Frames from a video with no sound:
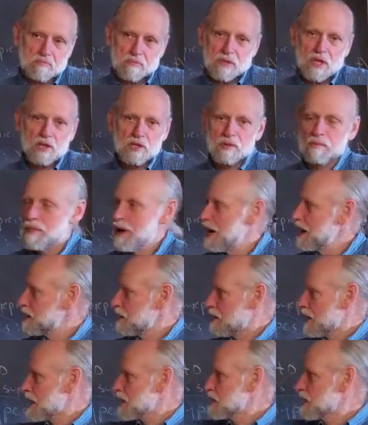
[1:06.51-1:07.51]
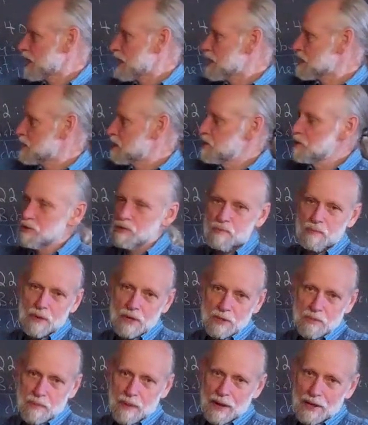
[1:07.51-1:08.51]
Doesn't matter. I can use my
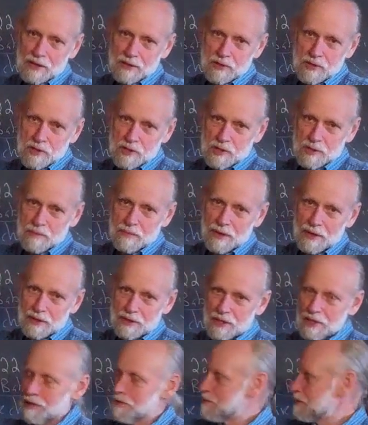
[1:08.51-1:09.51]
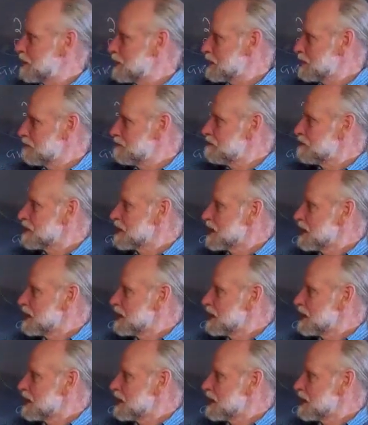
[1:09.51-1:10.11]
spelling system, Artok Writing,